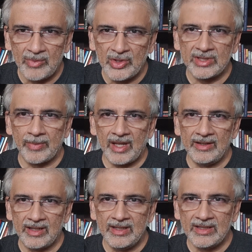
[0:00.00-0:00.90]

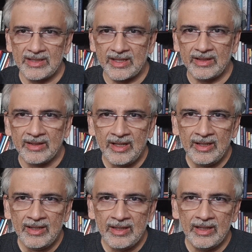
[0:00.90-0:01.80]
municipalities and
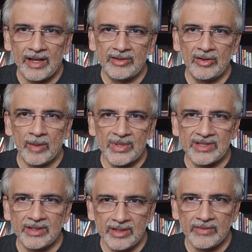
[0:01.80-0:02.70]
elected
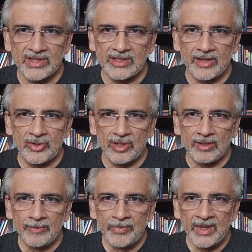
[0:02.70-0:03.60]
representatives, etc.,
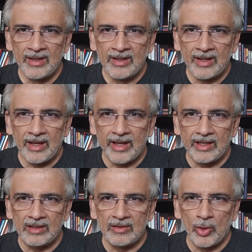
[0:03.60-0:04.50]

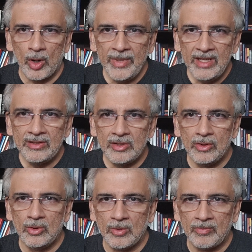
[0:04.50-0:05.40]
and lobby
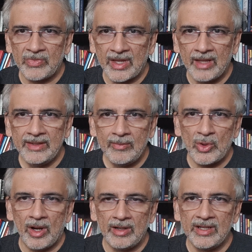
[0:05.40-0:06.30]
to get them
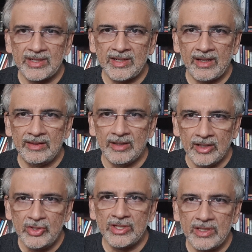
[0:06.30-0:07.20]
to understand the
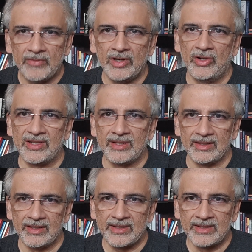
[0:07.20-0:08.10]
urgency of addressing
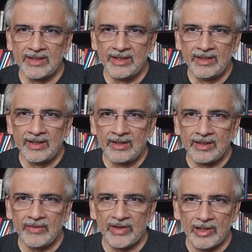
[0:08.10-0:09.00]
this.
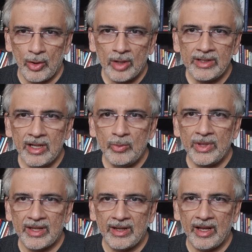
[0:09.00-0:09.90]
If in a lockdown we
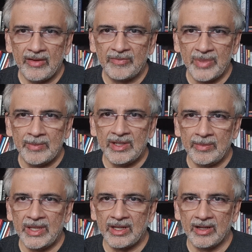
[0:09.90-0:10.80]
can have people
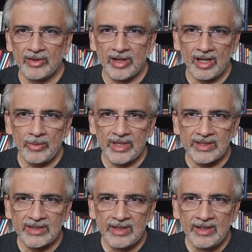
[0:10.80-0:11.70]
being killed on highways,